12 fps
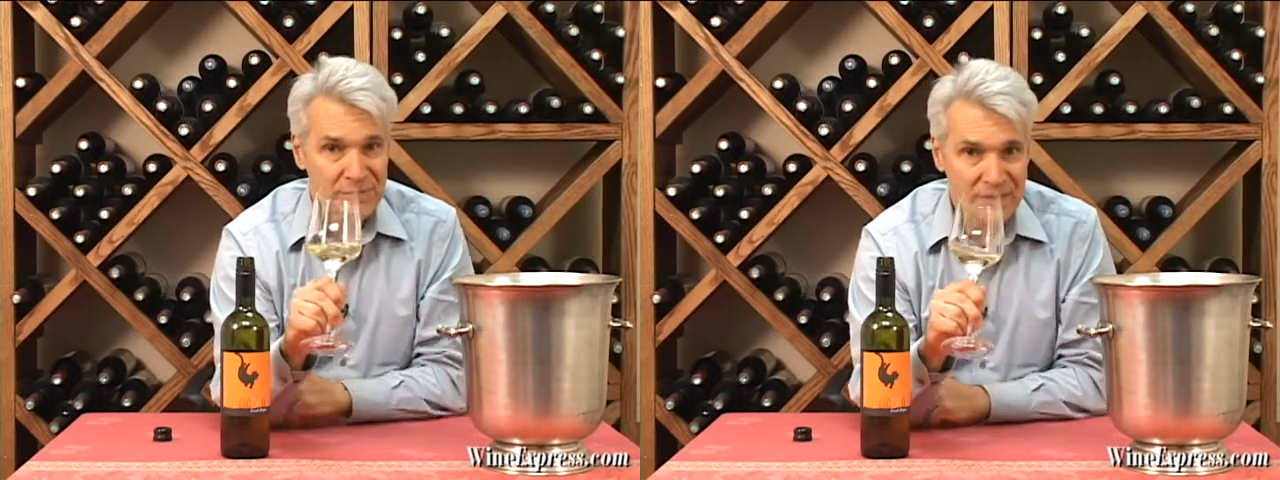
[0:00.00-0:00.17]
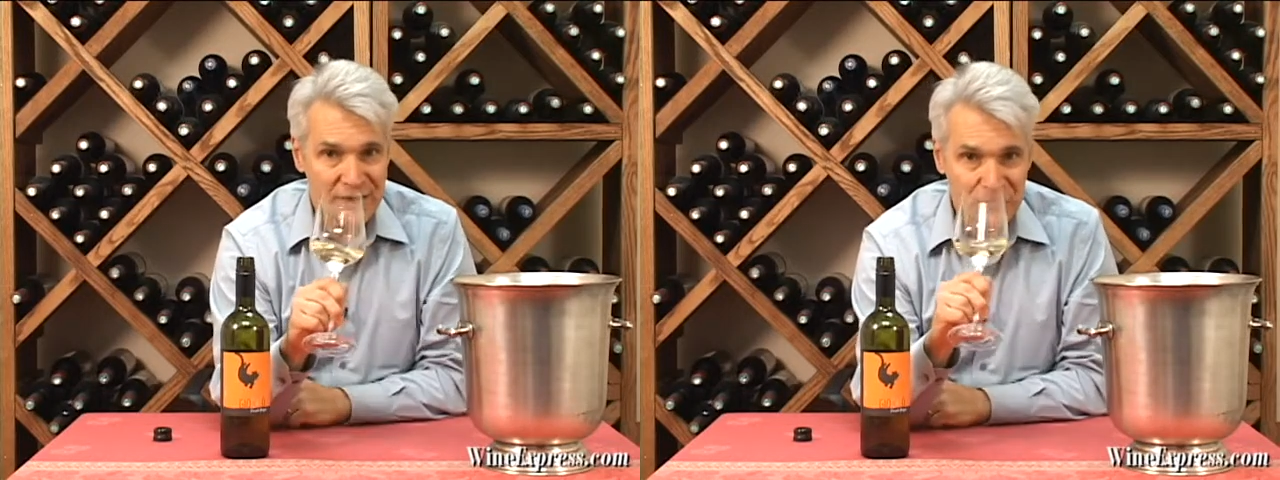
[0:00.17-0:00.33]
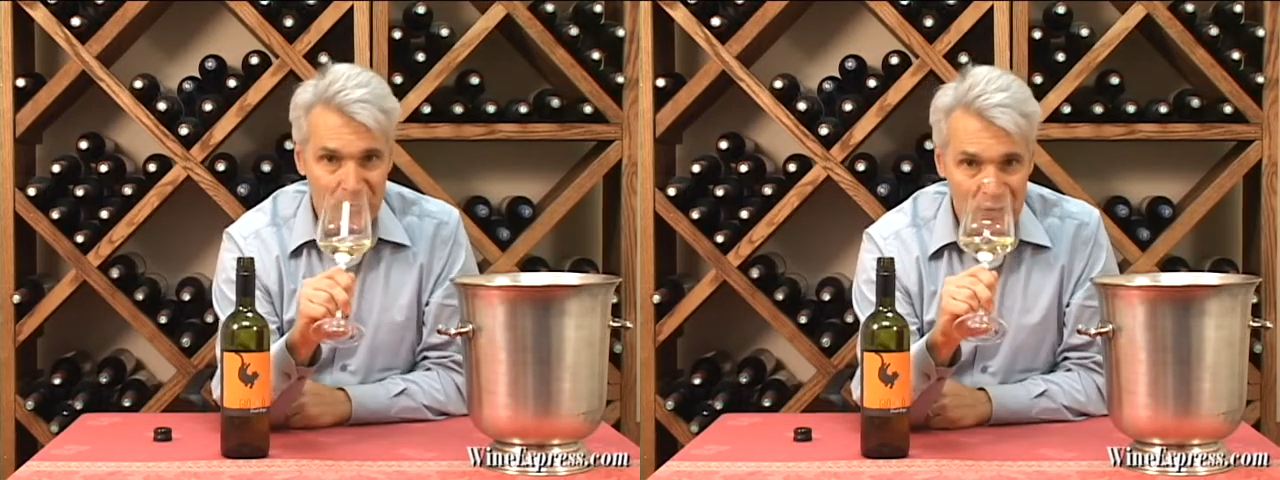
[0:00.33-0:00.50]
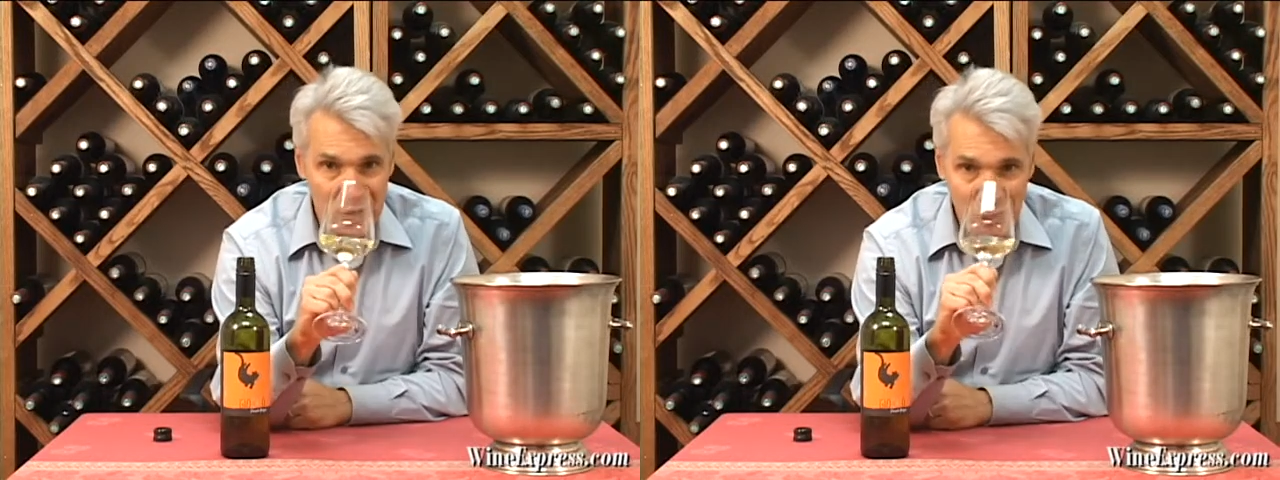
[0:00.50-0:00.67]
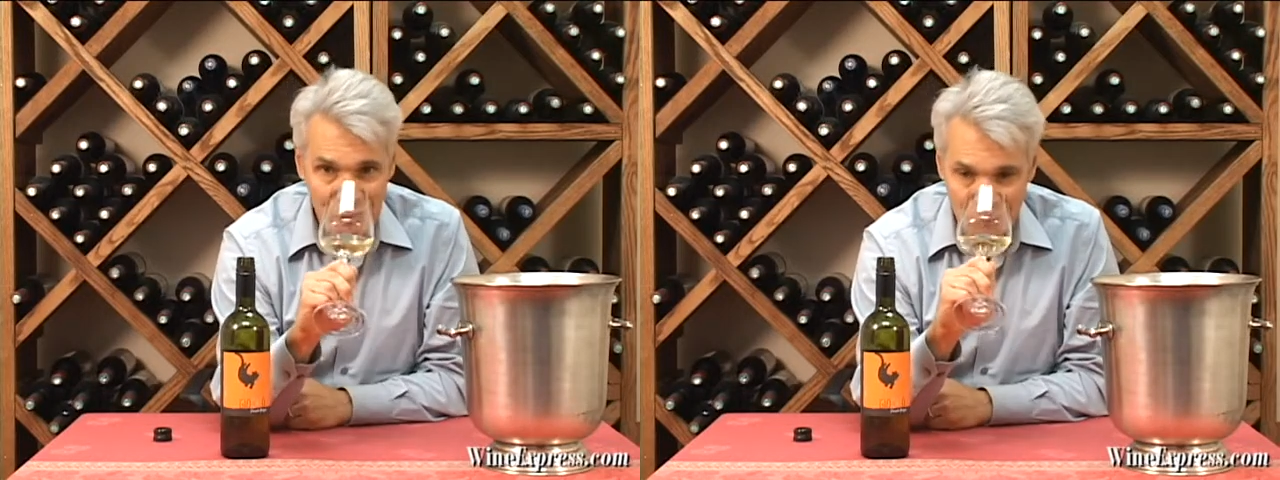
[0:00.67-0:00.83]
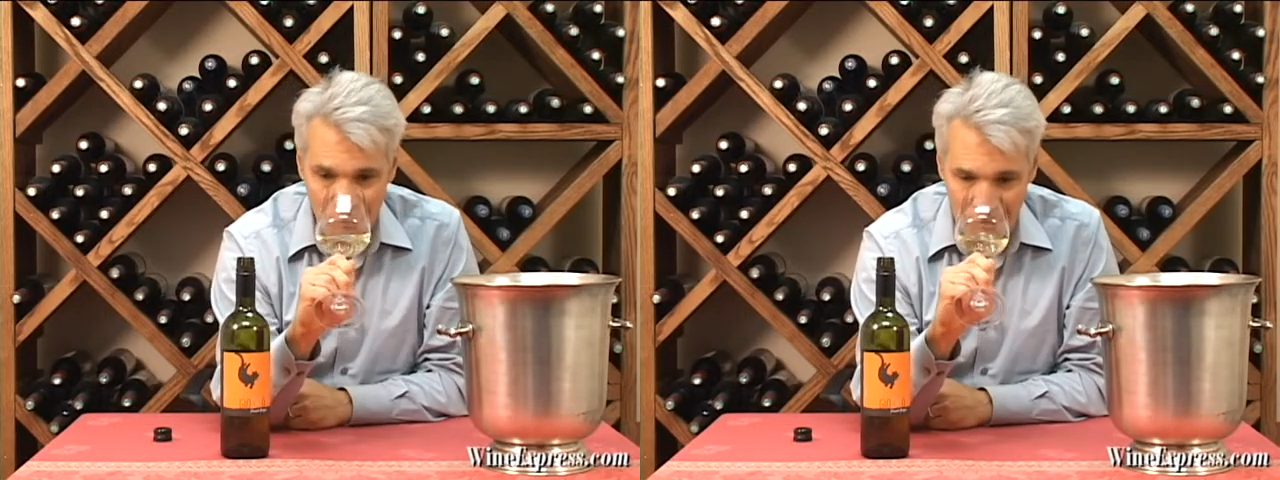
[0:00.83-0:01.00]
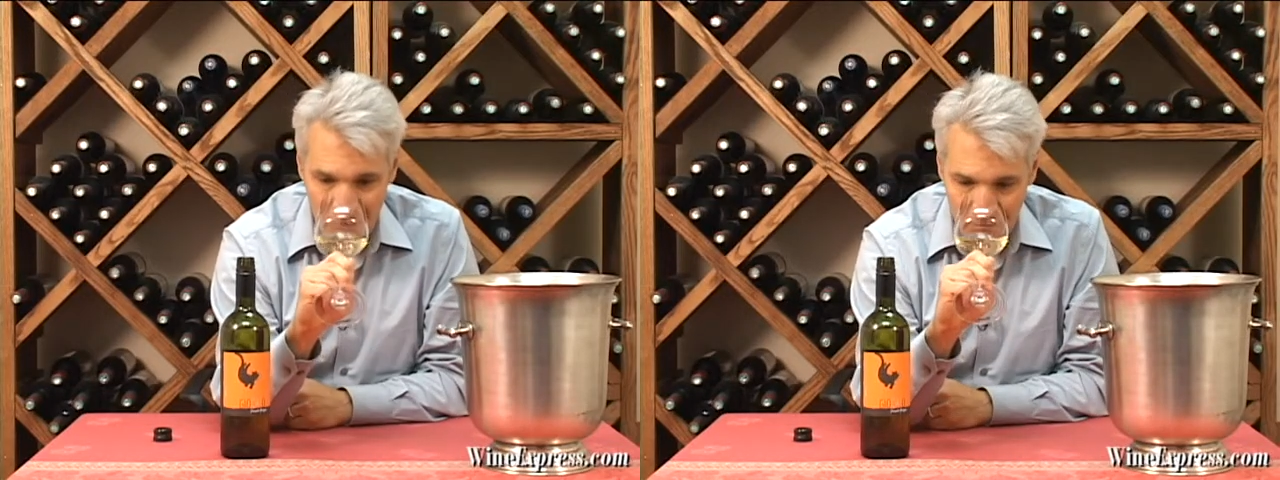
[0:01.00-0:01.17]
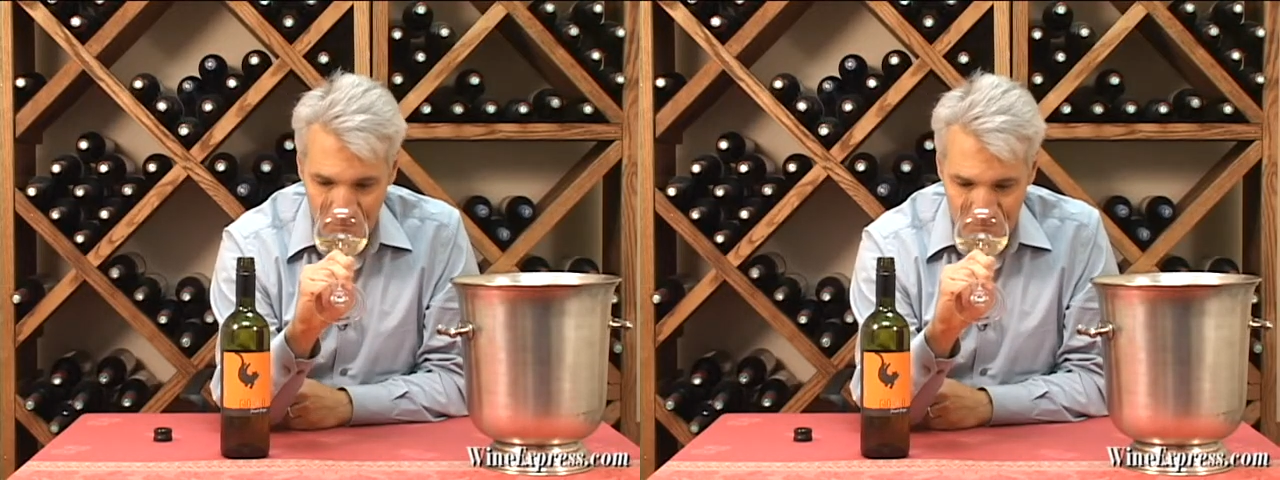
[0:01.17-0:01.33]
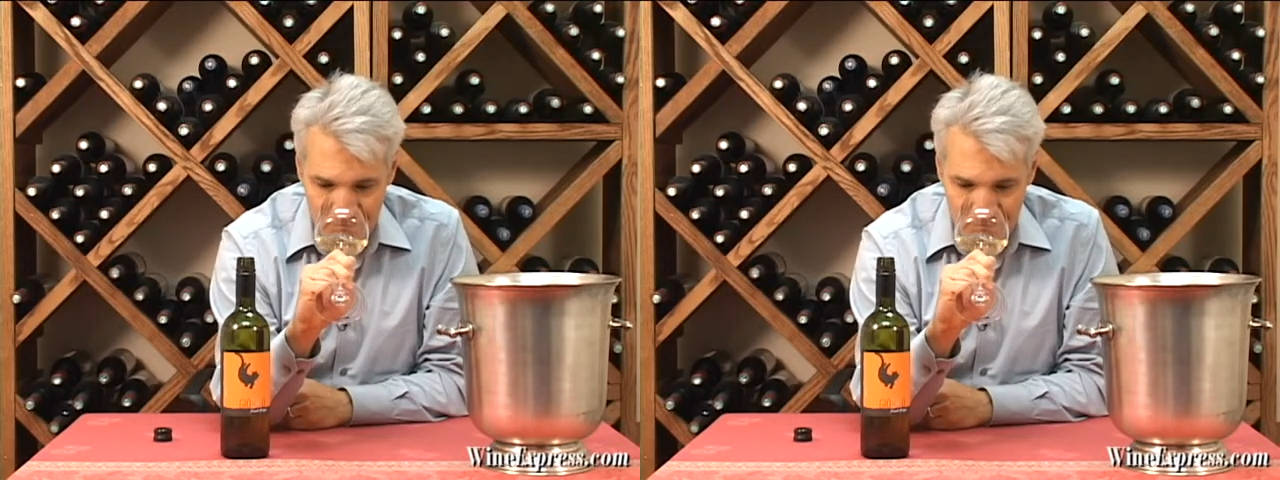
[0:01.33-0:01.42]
That's what we're going for here.